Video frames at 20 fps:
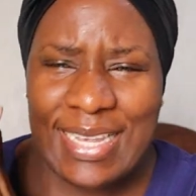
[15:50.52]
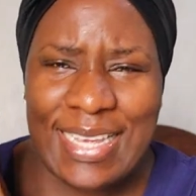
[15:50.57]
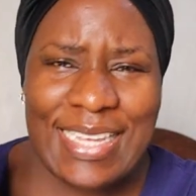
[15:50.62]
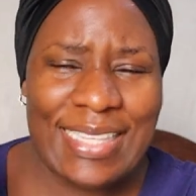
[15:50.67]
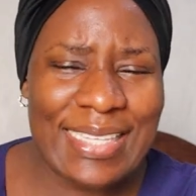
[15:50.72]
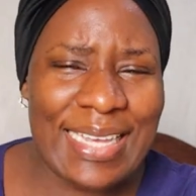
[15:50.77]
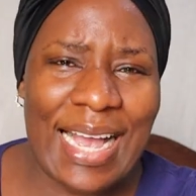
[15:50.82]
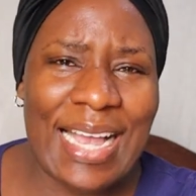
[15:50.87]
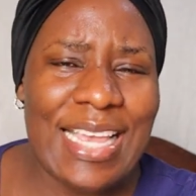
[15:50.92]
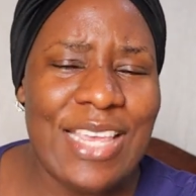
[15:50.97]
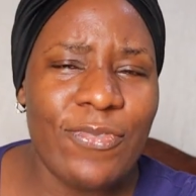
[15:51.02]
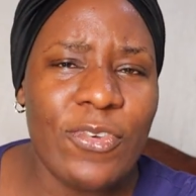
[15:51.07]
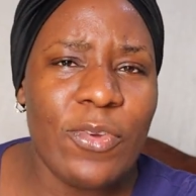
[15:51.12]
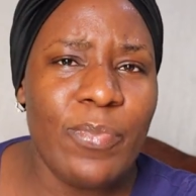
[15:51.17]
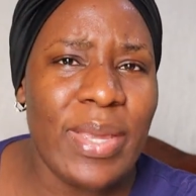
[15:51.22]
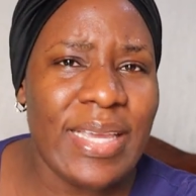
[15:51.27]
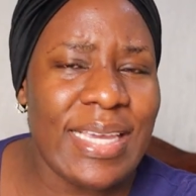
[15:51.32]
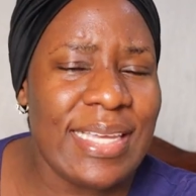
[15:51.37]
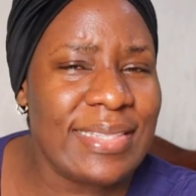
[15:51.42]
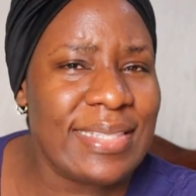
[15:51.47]
if you
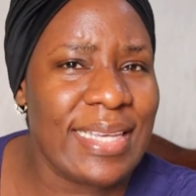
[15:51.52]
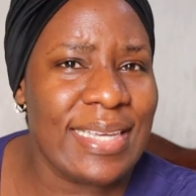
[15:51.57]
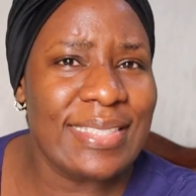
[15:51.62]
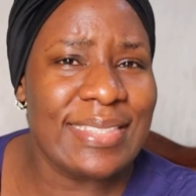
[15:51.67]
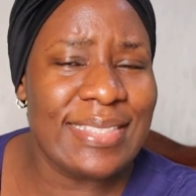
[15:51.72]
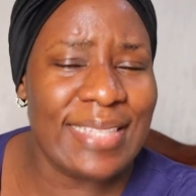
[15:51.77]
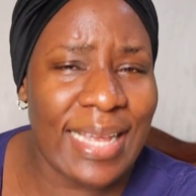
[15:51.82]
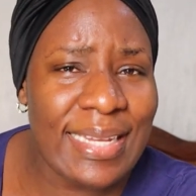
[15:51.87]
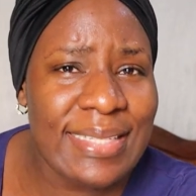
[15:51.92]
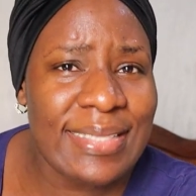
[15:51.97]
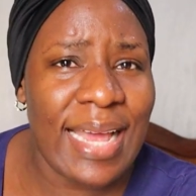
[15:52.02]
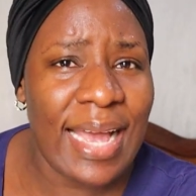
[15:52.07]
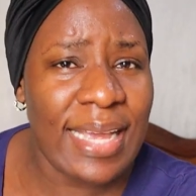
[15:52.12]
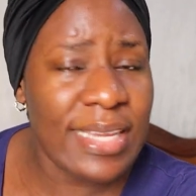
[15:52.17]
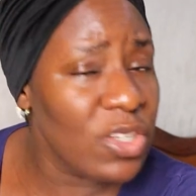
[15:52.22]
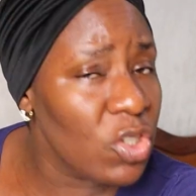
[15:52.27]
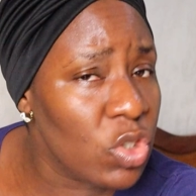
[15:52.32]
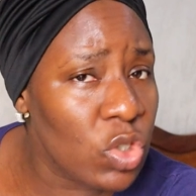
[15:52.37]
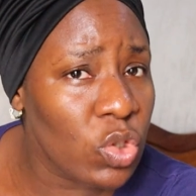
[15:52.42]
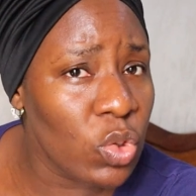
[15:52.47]
make it a gender
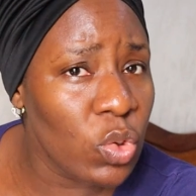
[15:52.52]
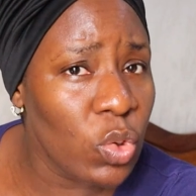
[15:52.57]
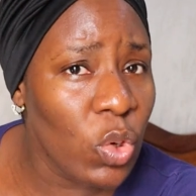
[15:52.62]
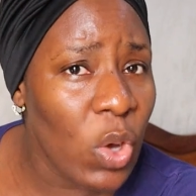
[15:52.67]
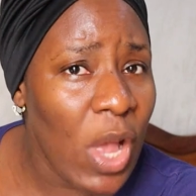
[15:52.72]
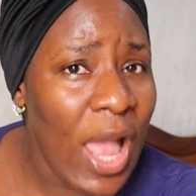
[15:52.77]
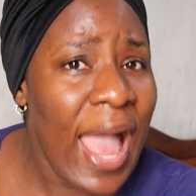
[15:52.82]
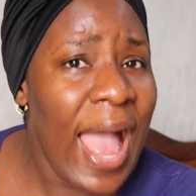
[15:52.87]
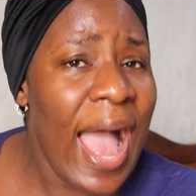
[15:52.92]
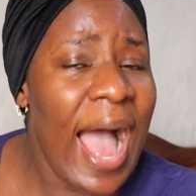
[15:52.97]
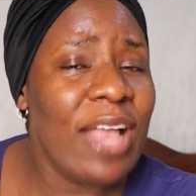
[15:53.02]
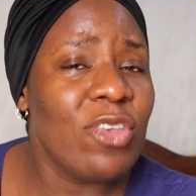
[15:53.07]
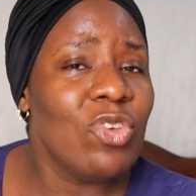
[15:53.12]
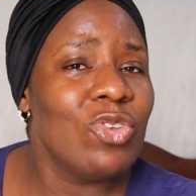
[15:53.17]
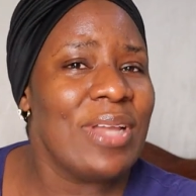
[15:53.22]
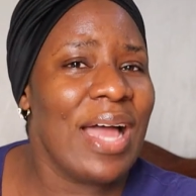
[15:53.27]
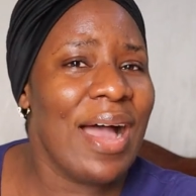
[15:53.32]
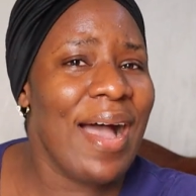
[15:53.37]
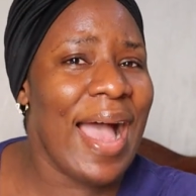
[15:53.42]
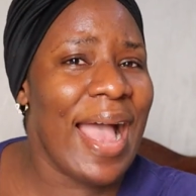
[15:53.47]
issue and
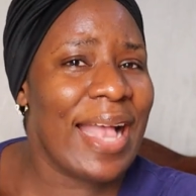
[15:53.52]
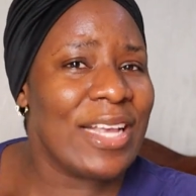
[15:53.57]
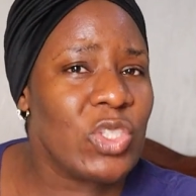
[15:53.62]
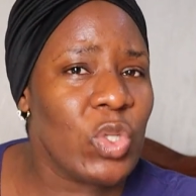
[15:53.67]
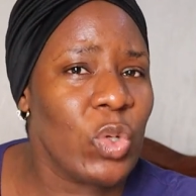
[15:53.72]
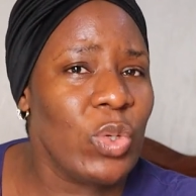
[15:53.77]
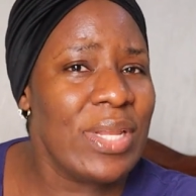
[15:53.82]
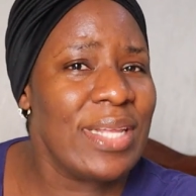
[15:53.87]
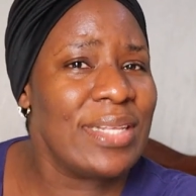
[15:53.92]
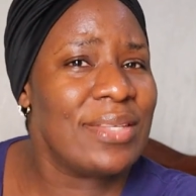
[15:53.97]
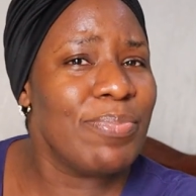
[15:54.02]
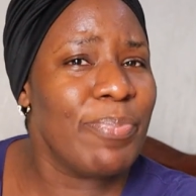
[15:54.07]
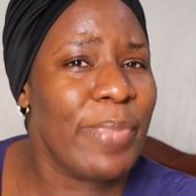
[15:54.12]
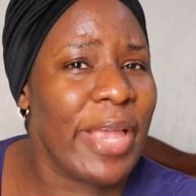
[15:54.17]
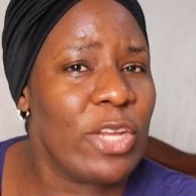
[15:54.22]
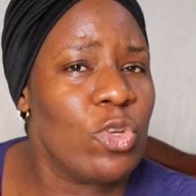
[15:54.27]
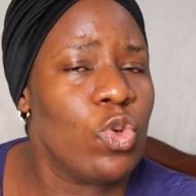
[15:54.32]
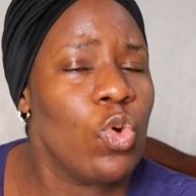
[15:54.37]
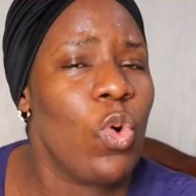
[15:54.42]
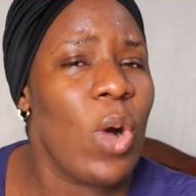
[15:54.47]
you now isolate
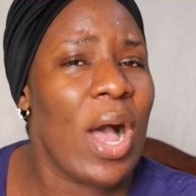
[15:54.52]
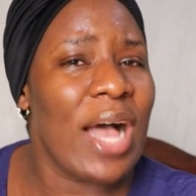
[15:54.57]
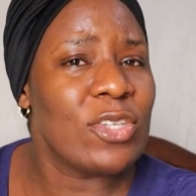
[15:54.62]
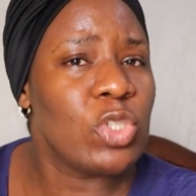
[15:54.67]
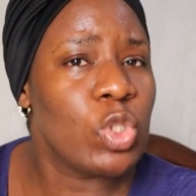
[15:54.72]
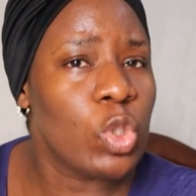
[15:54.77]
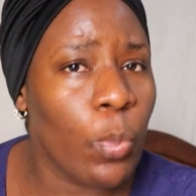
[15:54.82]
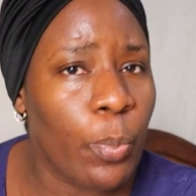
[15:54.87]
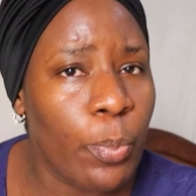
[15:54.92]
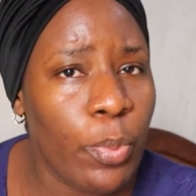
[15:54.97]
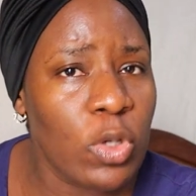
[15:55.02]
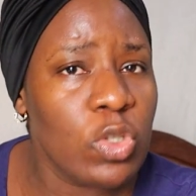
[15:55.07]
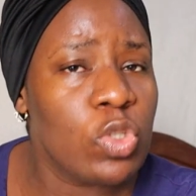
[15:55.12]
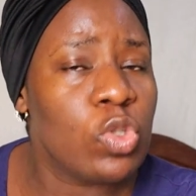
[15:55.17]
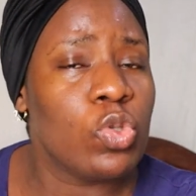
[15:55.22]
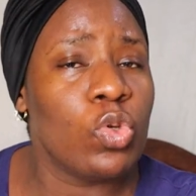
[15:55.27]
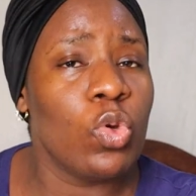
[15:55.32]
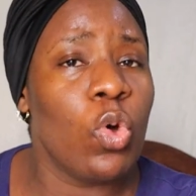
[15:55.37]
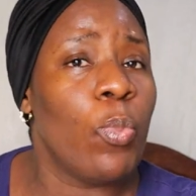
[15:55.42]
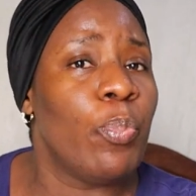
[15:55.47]
men who are
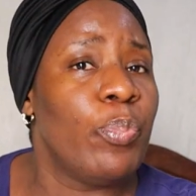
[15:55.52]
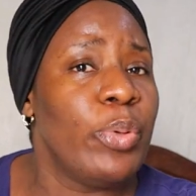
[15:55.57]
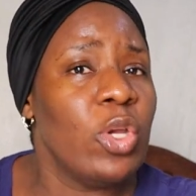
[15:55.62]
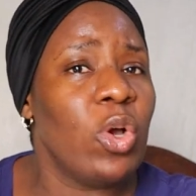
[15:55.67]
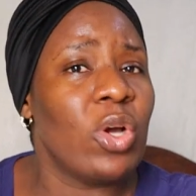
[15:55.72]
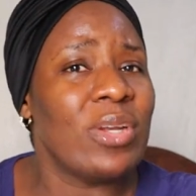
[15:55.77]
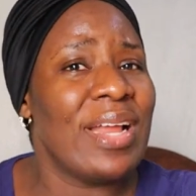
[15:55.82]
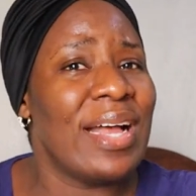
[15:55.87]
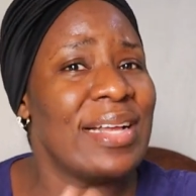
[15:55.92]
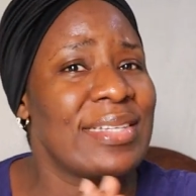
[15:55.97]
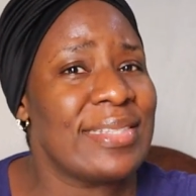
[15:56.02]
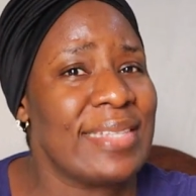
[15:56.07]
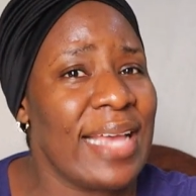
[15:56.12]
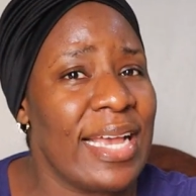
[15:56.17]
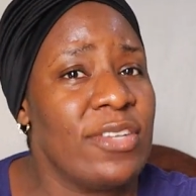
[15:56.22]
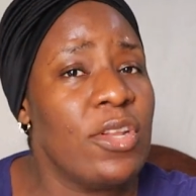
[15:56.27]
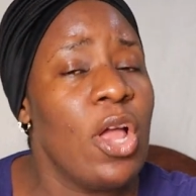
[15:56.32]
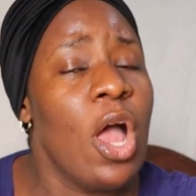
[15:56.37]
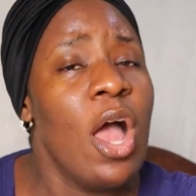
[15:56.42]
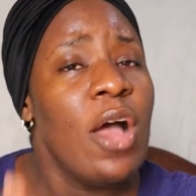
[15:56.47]
supposed to be on our
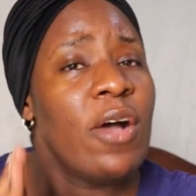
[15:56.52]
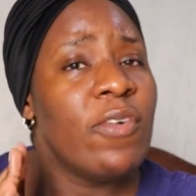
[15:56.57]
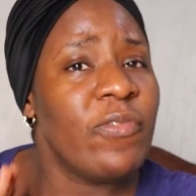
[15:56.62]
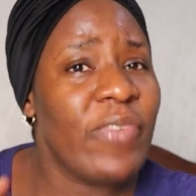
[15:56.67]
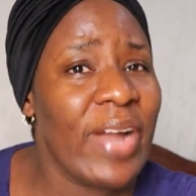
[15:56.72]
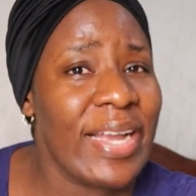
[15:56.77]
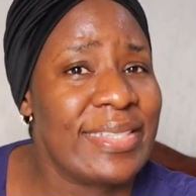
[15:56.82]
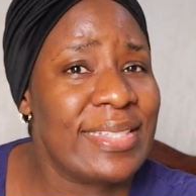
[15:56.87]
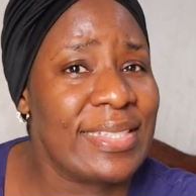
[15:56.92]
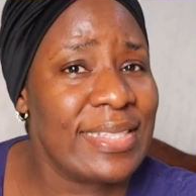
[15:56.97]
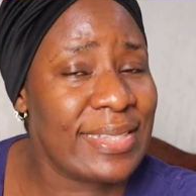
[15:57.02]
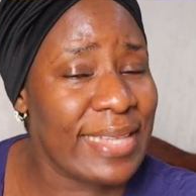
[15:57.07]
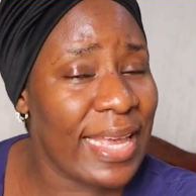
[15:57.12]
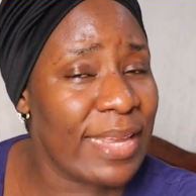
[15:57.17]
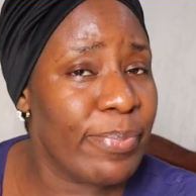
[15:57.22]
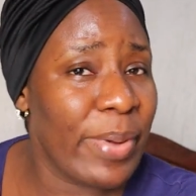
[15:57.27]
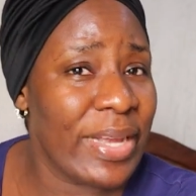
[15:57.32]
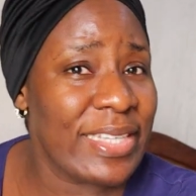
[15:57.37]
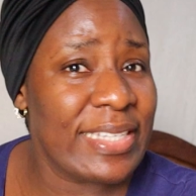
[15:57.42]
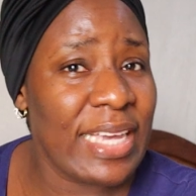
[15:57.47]
side, fighting
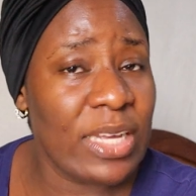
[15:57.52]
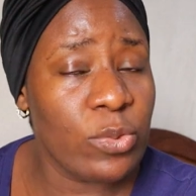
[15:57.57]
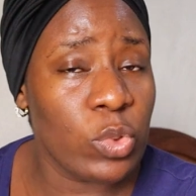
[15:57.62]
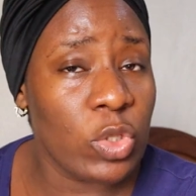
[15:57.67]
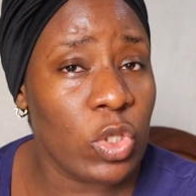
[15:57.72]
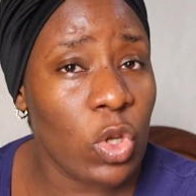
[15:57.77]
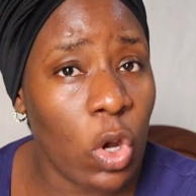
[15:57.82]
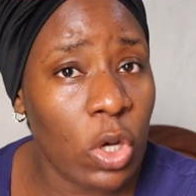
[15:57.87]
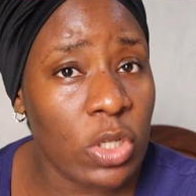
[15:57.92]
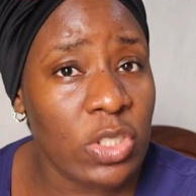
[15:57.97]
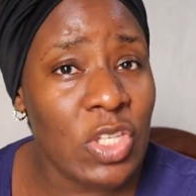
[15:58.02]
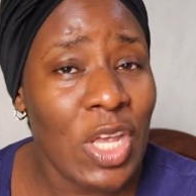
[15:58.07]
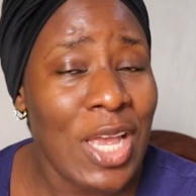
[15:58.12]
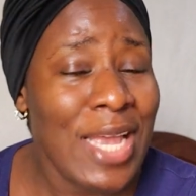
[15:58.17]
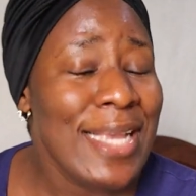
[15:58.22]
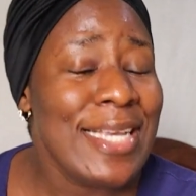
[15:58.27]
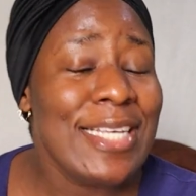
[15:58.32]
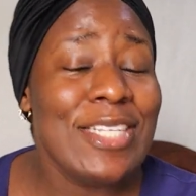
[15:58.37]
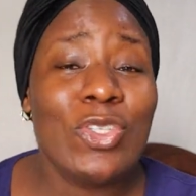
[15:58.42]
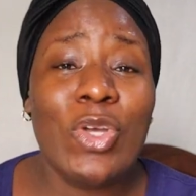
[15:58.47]
side by side with us,
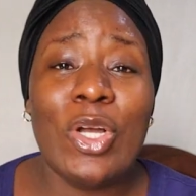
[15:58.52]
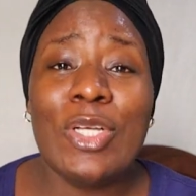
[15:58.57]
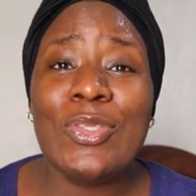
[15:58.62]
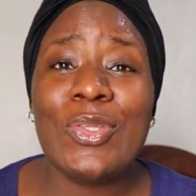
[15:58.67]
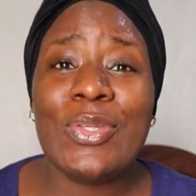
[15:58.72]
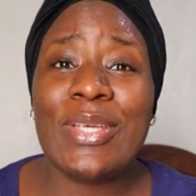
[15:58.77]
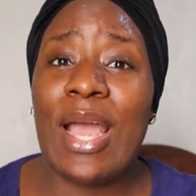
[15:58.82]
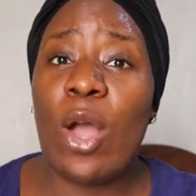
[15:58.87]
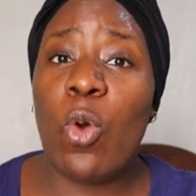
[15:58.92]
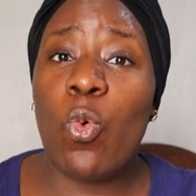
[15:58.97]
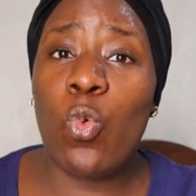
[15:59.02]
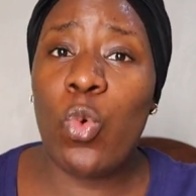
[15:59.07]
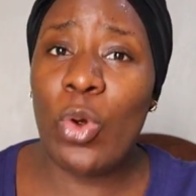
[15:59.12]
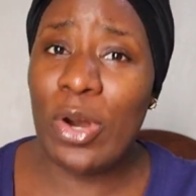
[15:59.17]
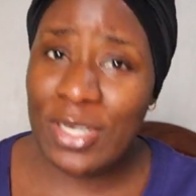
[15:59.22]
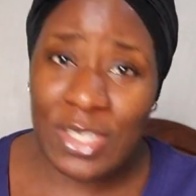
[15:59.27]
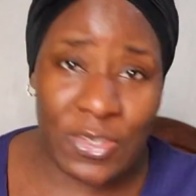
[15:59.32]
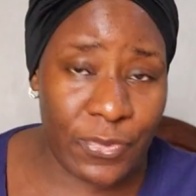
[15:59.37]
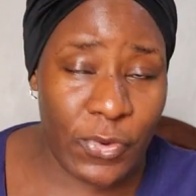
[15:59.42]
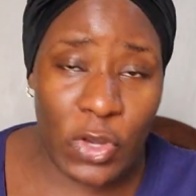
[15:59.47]
it's going to get
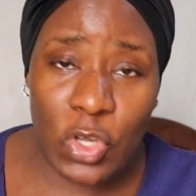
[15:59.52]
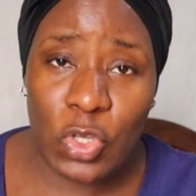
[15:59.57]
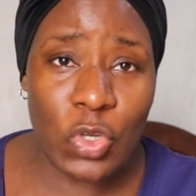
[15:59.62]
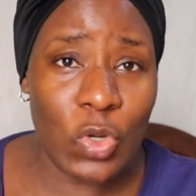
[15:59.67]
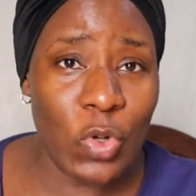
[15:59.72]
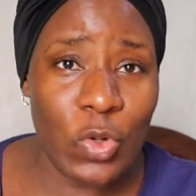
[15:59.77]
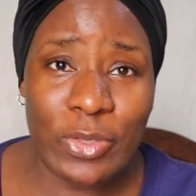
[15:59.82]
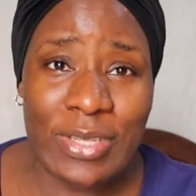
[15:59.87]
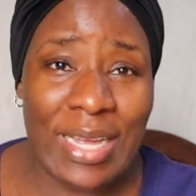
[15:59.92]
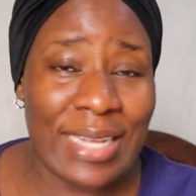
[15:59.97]
worse for you.